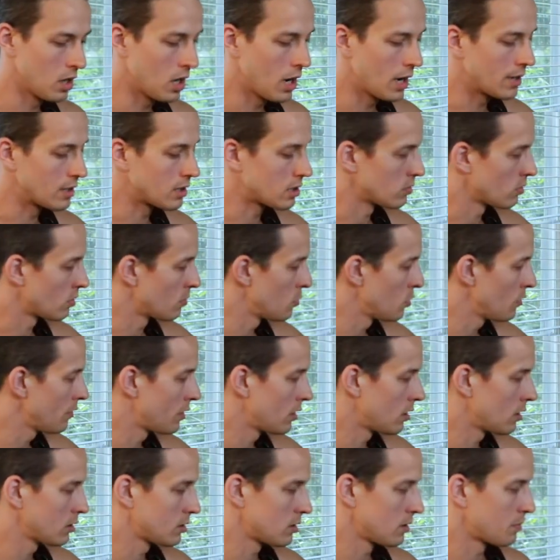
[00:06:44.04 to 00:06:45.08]
Alright, so we're
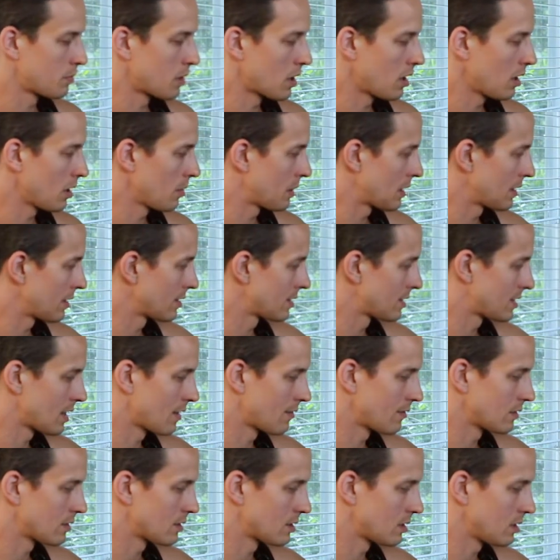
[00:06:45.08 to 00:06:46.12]
moving on to probably about the
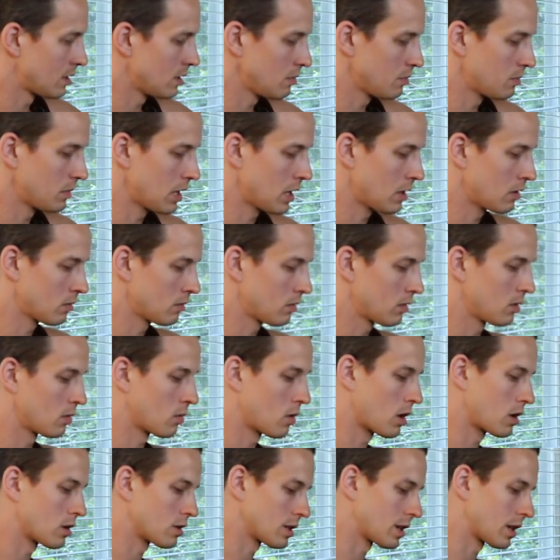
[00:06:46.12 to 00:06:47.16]
7th steep now. The
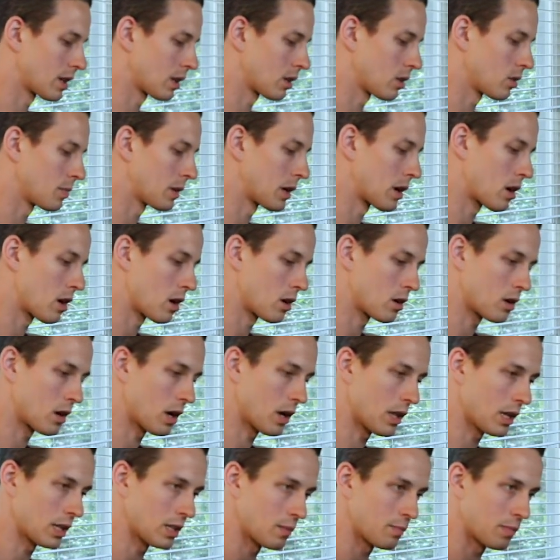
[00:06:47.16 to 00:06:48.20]
water's getting a little bit hotter. I
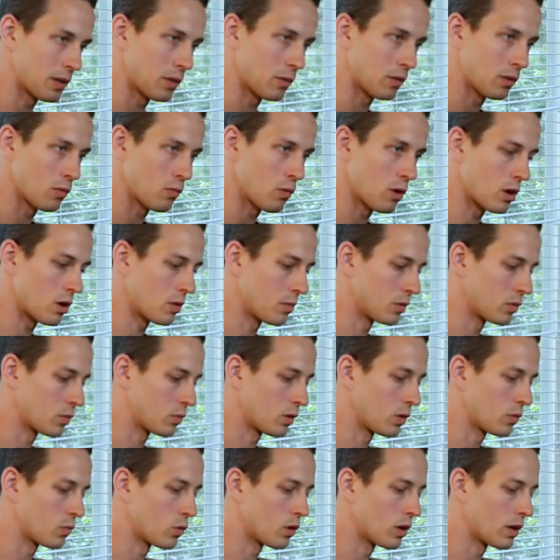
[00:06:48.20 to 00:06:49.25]
like to play with the water
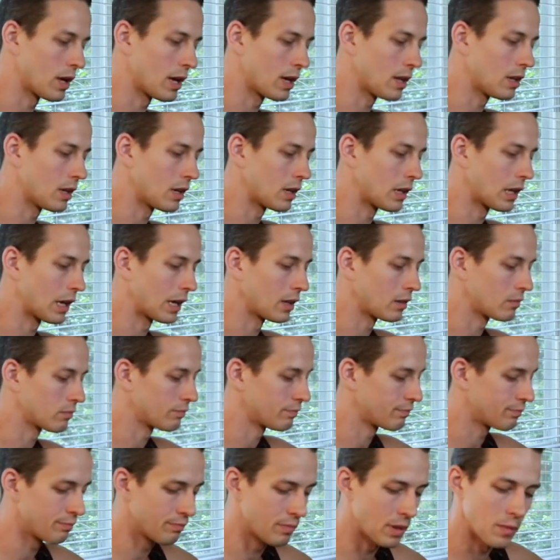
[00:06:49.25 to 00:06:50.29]
between 180 and like
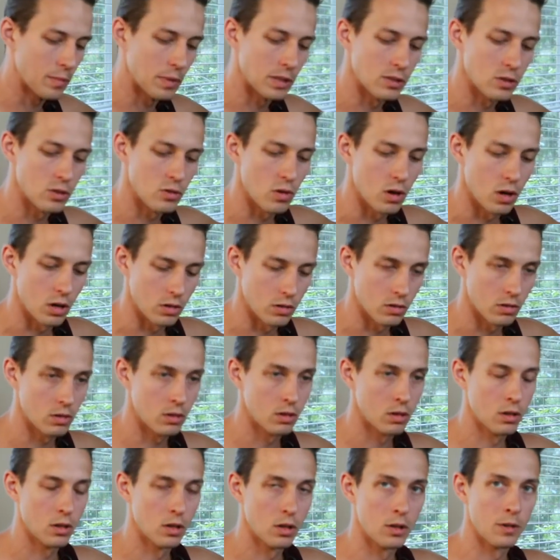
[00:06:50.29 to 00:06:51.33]
maybe 200
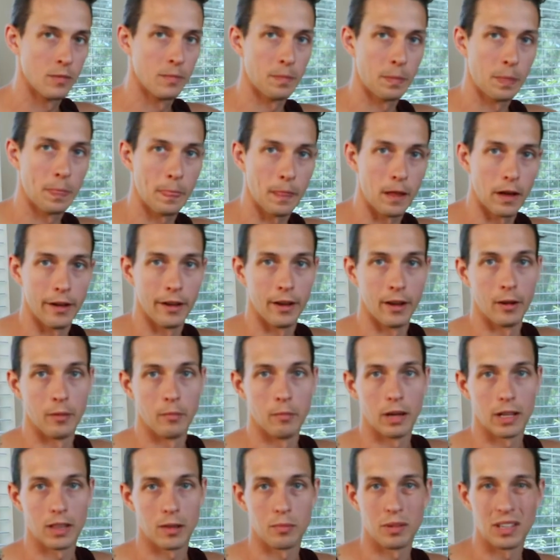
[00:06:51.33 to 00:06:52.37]

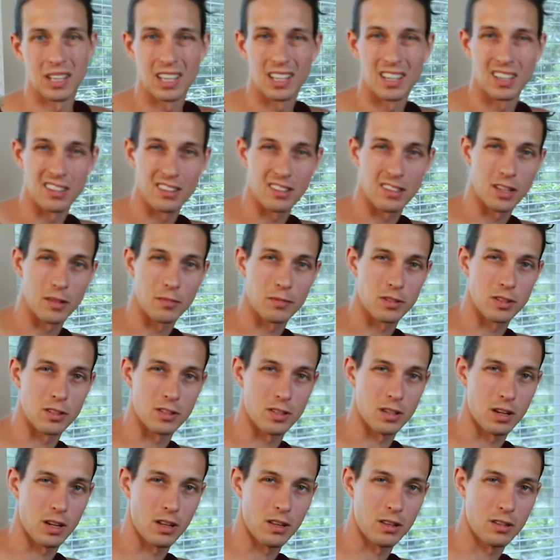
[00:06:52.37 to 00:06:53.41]
at the beginning steeps, just
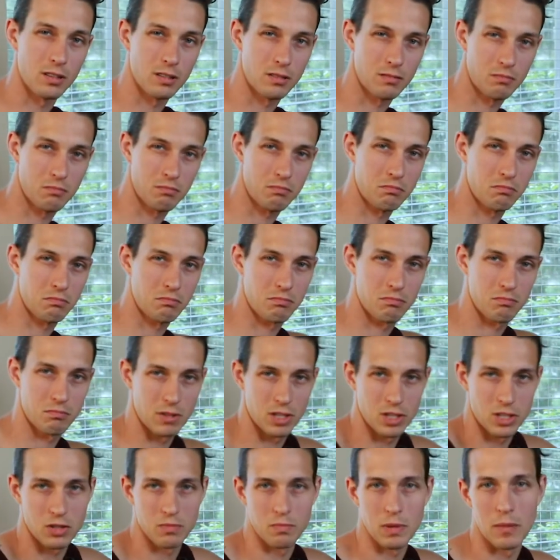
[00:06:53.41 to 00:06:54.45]
because
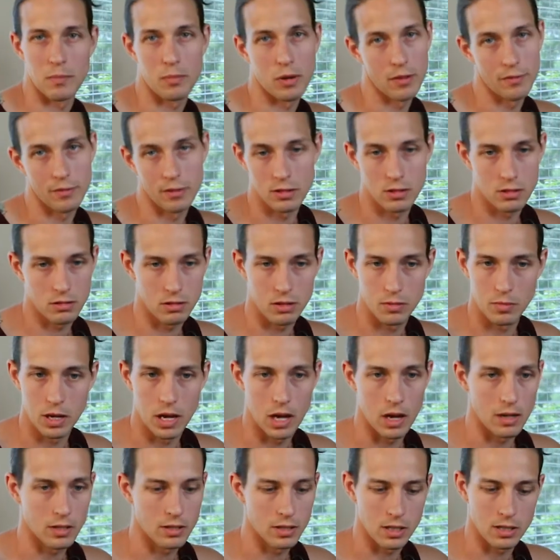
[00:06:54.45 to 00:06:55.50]
it's just my preference, to be
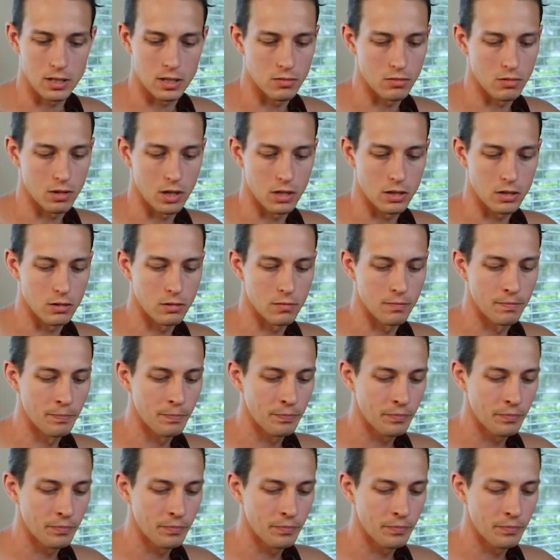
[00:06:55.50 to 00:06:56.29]
honest. That's just what I do.